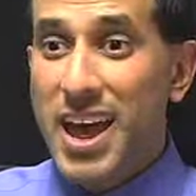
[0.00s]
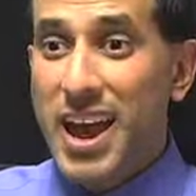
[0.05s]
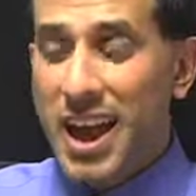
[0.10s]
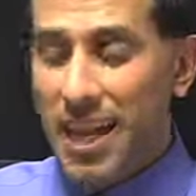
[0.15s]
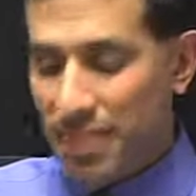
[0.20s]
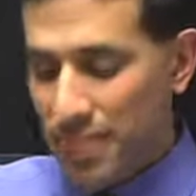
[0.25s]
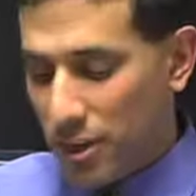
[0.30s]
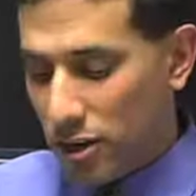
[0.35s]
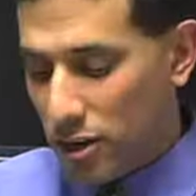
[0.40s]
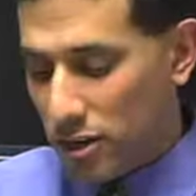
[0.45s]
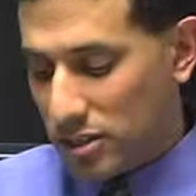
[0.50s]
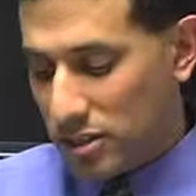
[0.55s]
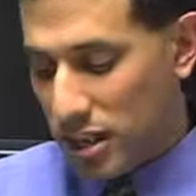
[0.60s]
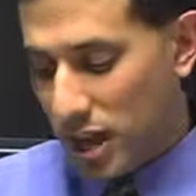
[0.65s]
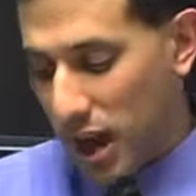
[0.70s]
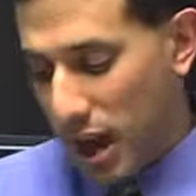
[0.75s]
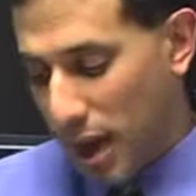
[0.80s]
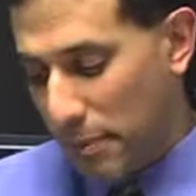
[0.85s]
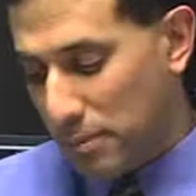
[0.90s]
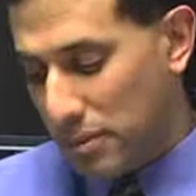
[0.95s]
And then on
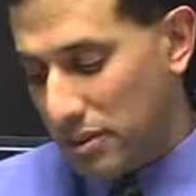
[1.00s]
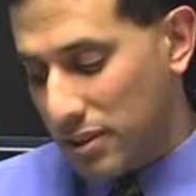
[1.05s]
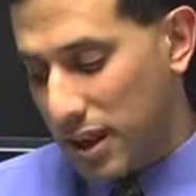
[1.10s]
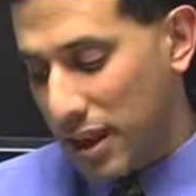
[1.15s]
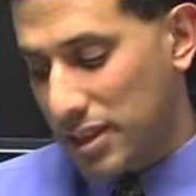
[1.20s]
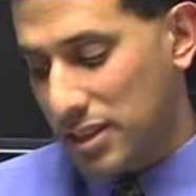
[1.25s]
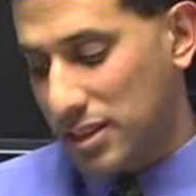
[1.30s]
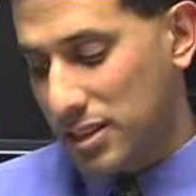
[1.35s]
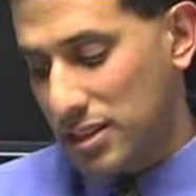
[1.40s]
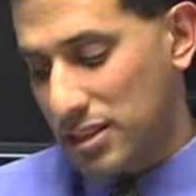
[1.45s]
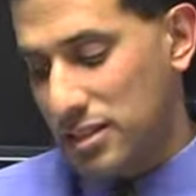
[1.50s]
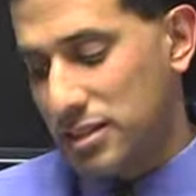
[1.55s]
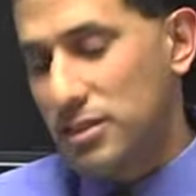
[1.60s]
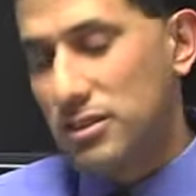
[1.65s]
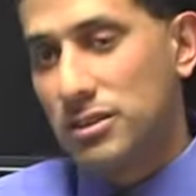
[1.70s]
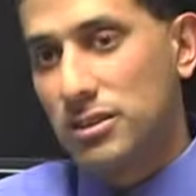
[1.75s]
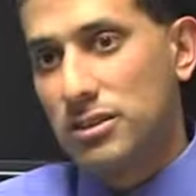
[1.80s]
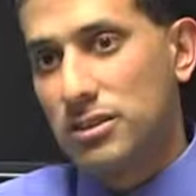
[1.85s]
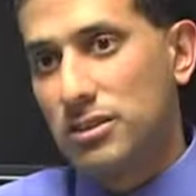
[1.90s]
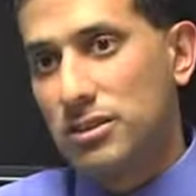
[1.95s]
top of that is
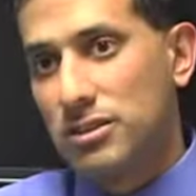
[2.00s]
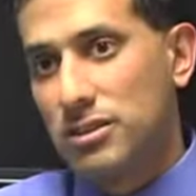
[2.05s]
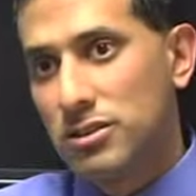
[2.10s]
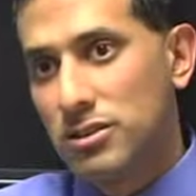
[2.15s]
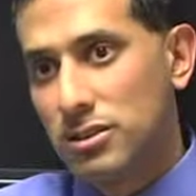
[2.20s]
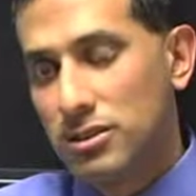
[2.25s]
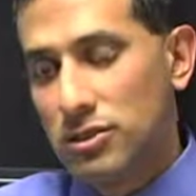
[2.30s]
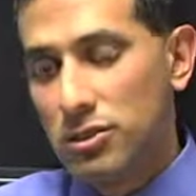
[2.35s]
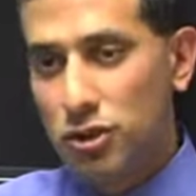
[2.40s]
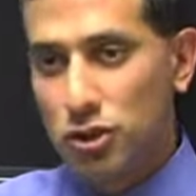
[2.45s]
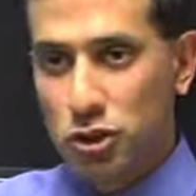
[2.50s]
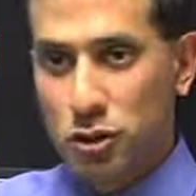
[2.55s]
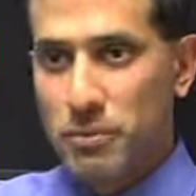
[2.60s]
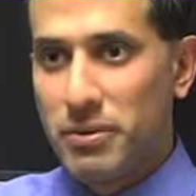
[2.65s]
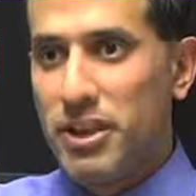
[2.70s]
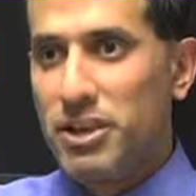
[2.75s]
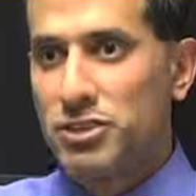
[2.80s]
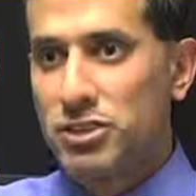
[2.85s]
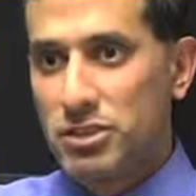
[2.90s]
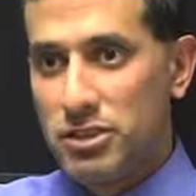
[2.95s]
the
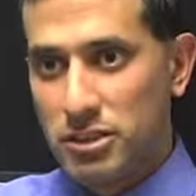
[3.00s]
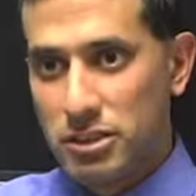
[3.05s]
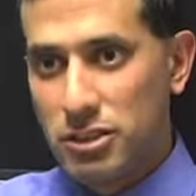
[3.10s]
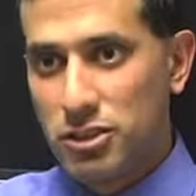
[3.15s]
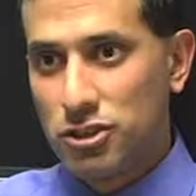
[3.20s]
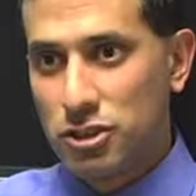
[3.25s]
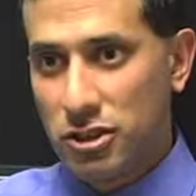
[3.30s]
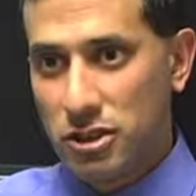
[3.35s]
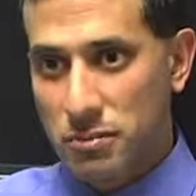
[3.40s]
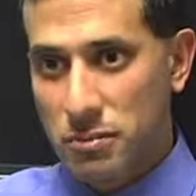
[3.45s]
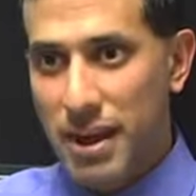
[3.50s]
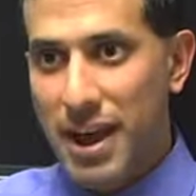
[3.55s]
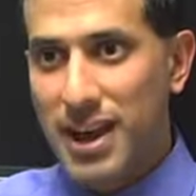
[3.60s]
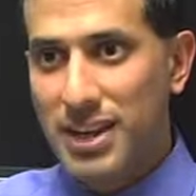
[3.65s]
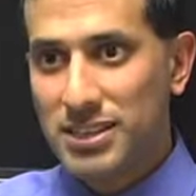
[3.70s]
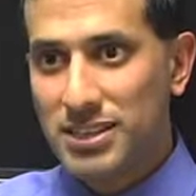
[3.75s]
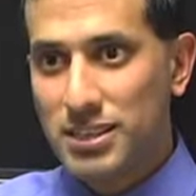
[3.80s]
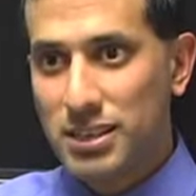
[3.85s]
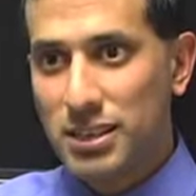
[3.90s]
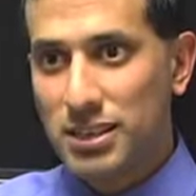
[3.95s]
determination of decisional
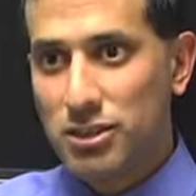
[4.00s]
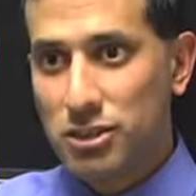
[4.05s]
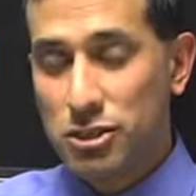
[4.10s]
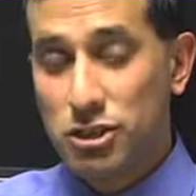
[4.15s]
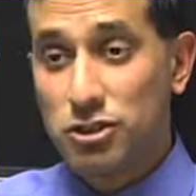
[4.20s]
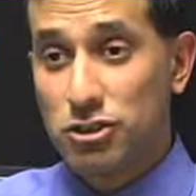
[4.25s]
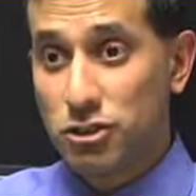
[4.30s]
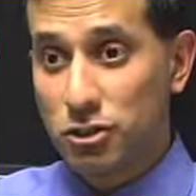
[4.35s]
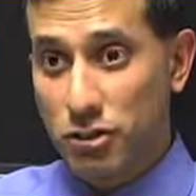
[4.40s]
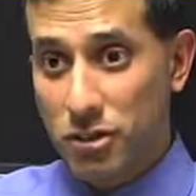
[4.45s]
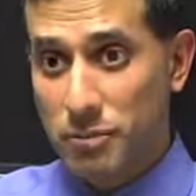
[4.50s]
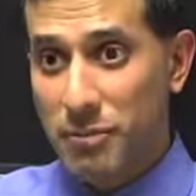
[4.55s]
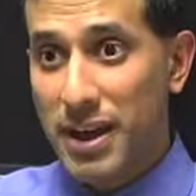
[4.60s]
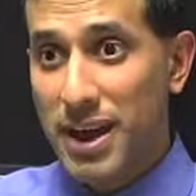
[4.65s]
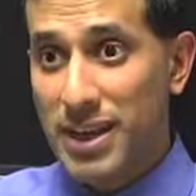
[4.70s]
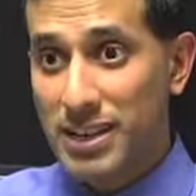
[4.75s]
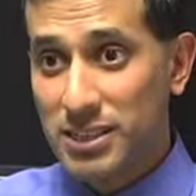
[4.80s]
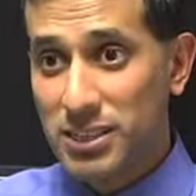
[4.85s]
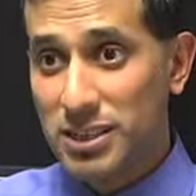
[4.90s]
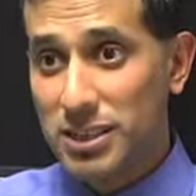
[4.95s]

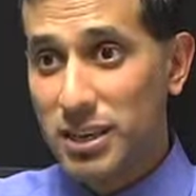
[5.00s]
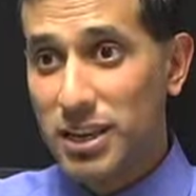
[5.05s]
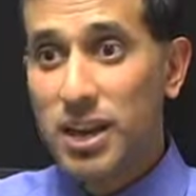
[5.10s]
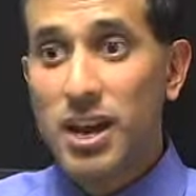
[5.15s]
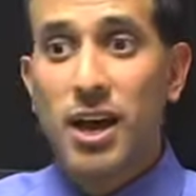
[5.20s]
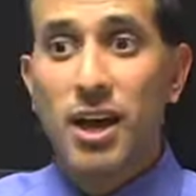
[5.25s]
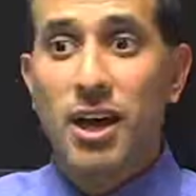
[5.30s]
capacity.